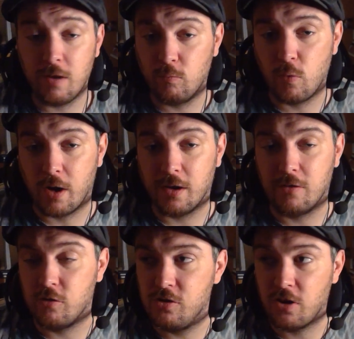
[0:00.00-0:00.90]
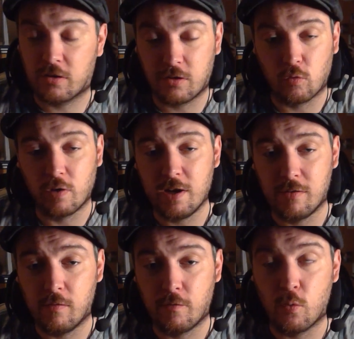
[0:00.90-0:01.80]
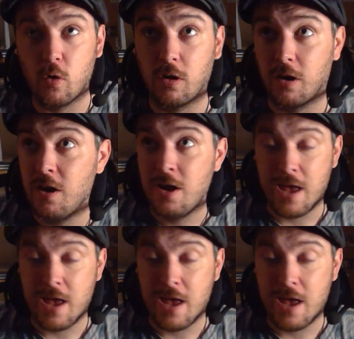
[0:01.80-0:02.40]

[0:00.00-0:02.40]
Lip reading: what, it's just a reason for